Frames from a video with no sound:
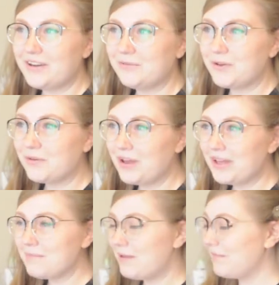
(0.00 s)
real
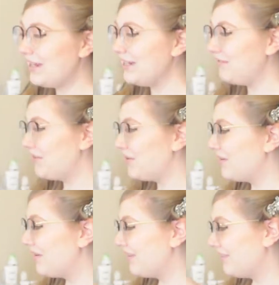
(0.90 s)
quick, maybe I'd give you
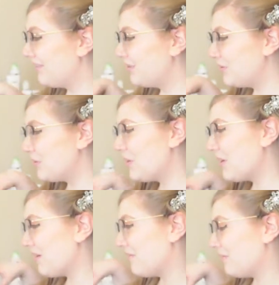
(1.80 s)
a, a little
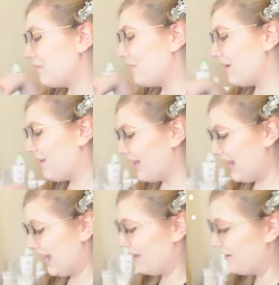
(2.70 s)
tour of what all I
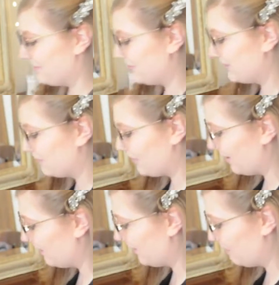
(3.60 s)
have and where
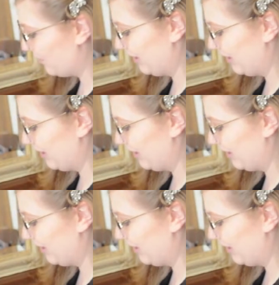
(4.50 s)
all I put